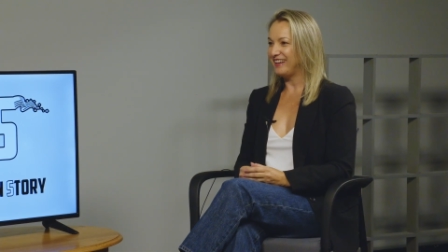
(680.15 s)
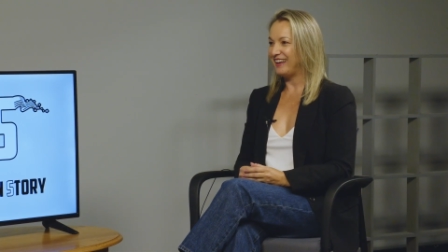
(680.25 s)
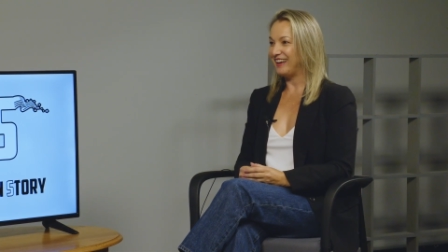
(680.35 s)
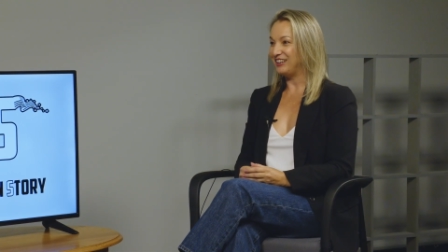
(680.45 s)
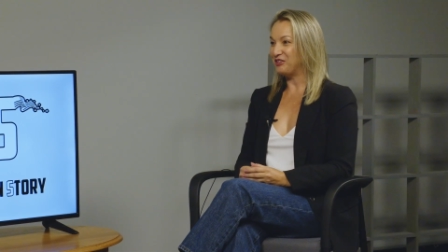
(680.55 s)

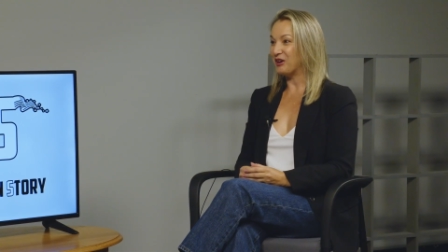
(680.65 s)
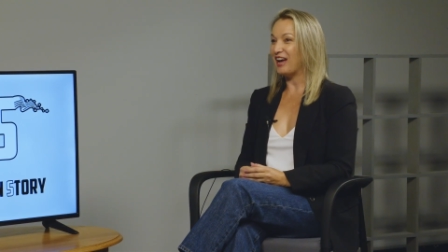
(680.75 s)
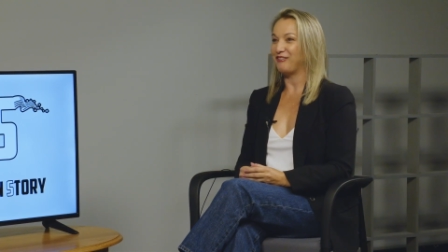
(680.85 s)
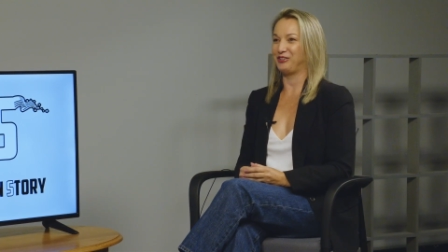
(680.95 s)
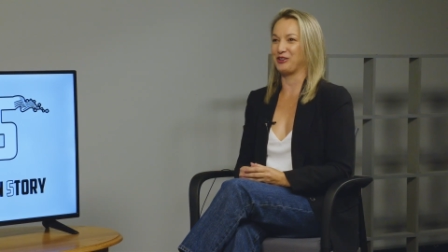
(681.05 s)
And you
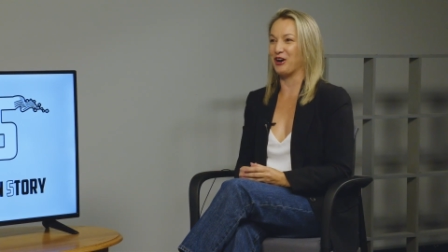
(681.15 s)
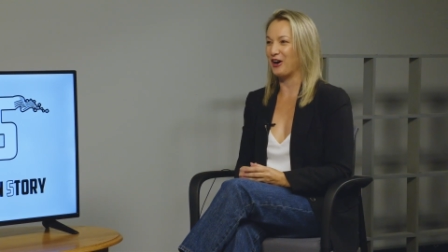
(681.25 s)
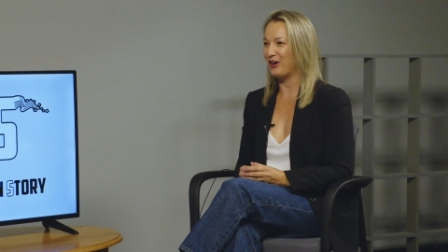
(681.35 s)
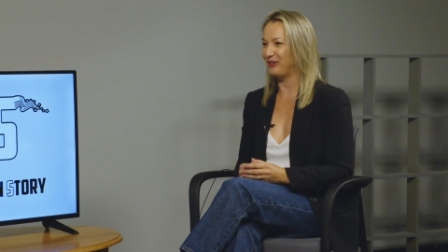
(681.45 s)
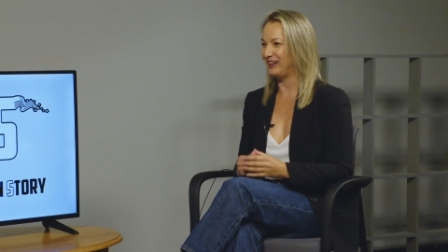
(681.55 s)
have to
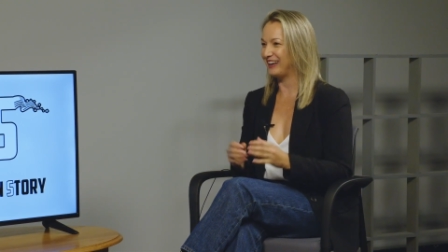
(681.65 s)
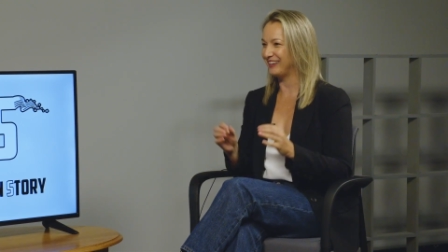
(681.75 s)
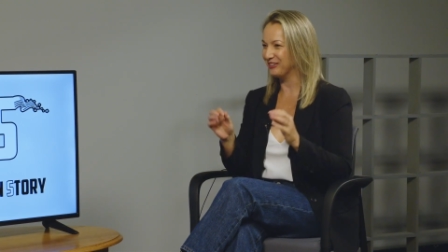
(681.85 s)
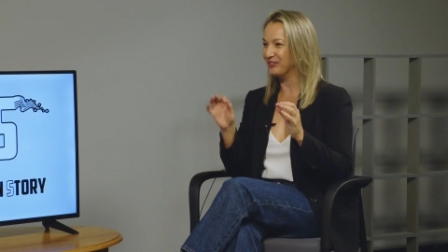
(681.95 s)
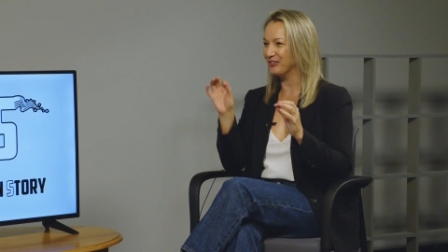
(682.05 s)
call,
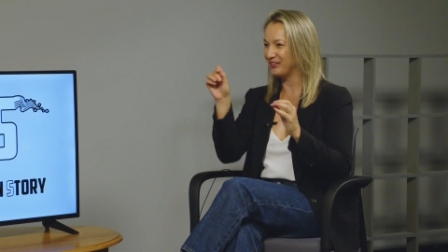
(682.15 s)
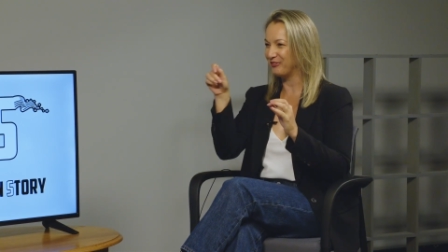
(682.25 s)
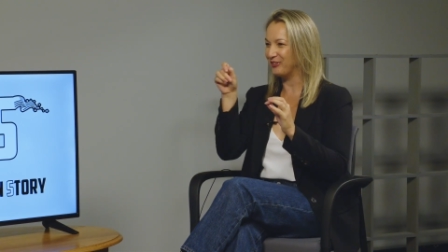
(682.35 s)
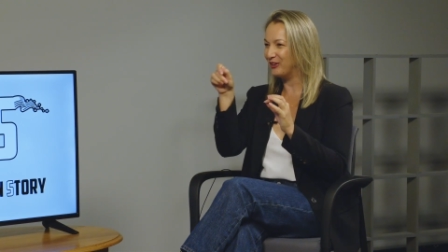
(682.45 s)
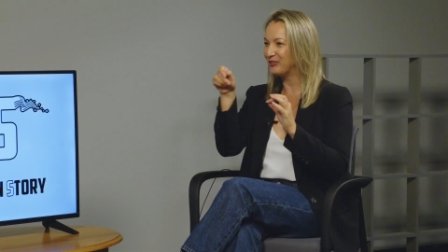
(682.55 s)
like, you know, the
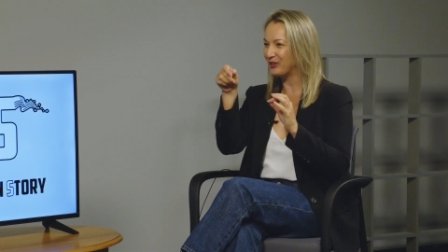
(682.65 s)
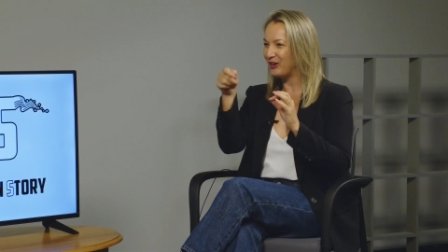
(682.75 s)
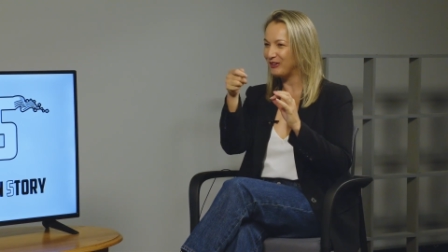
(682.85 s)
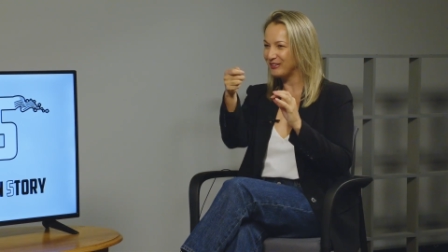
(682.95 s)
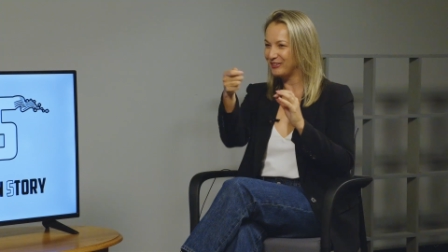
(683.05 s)
phone
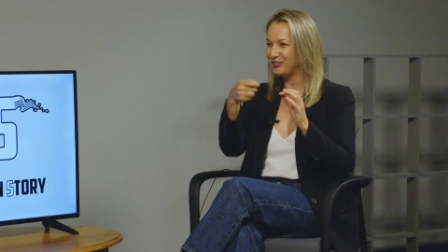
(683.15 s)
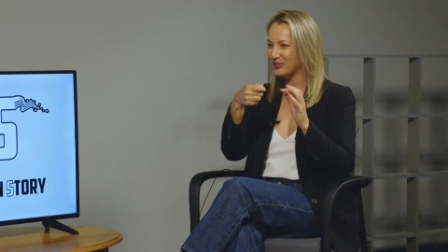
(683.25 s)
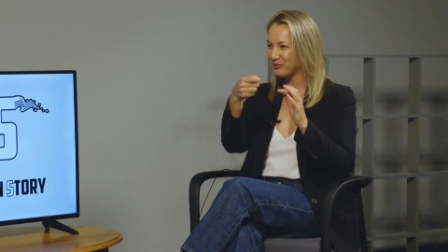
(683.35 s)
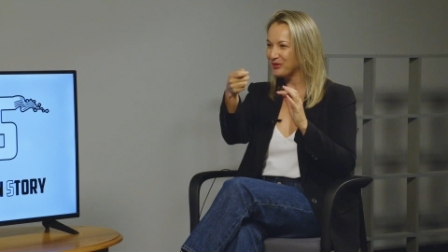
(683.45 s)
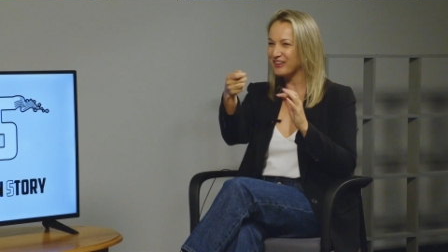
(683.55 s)
call, you
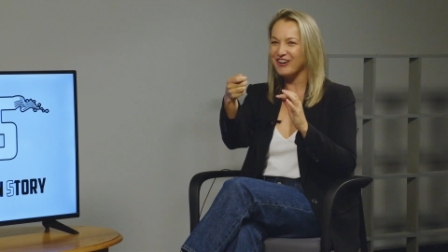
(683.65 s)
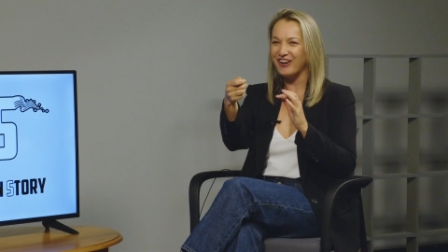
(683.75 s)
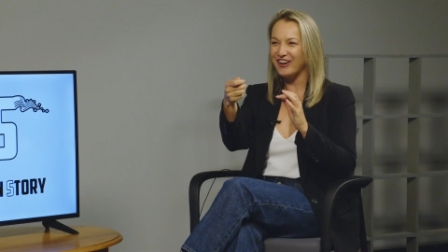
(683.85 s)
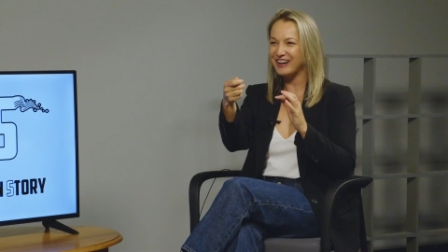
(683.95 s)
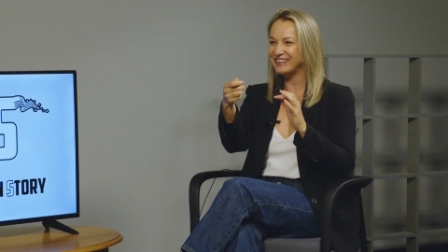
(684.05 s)
just put the
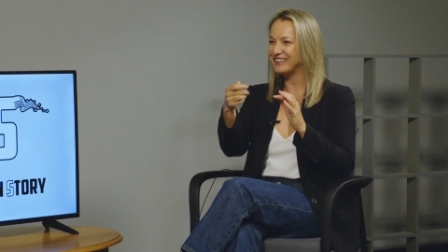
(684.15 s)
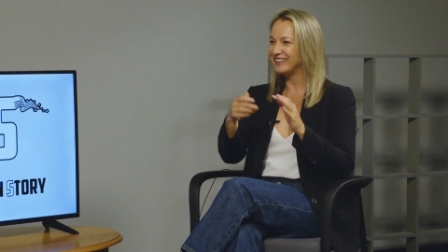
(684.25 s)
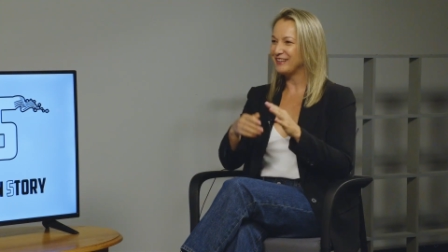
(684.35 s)
card, it